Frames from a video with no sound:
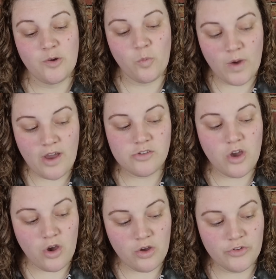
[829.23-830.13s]
while
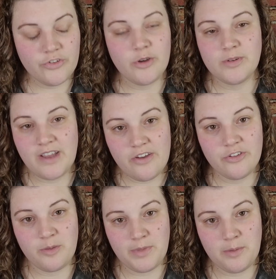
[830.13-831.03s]
also
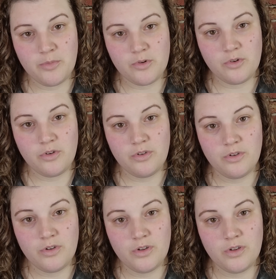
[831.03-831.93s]
telling people
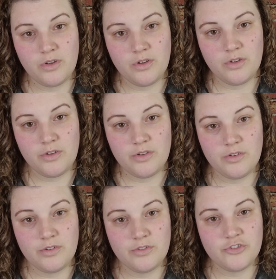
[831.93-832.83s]

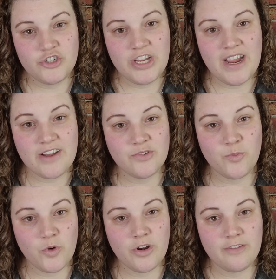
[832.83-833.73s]
she has
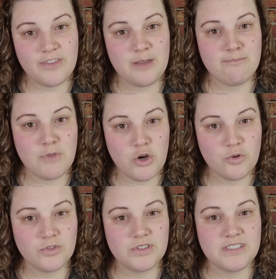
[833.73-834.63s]
one of the
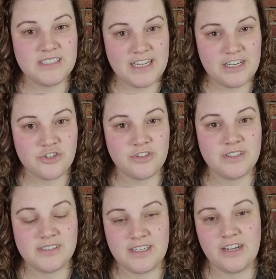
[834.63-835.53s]
most
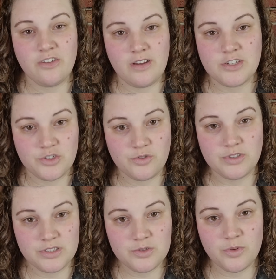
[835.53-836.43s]
dangerous psychological
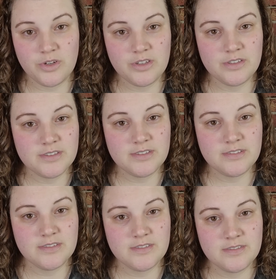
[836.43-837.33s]
disorders
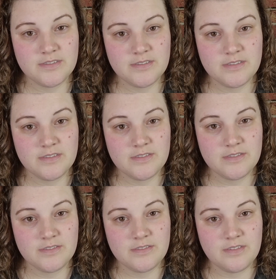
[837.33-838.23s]

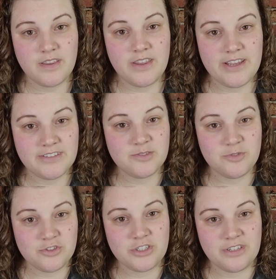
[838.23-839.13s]
this
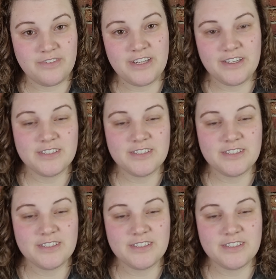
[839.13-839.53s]
restrictive eating